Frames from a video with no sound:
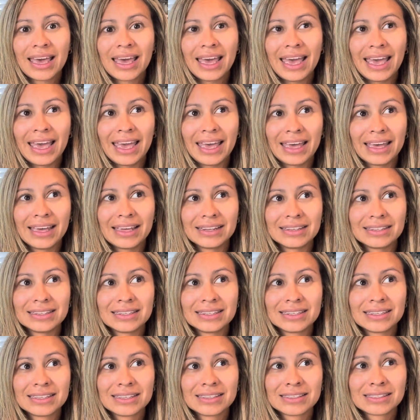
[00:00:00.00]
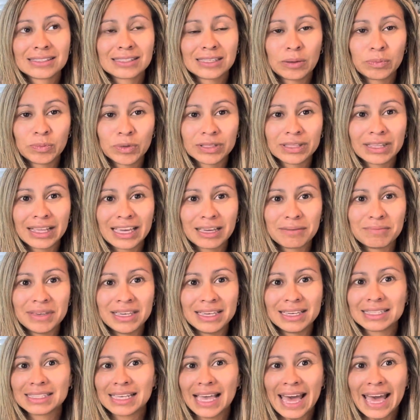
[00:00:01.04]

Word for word: And someone like me is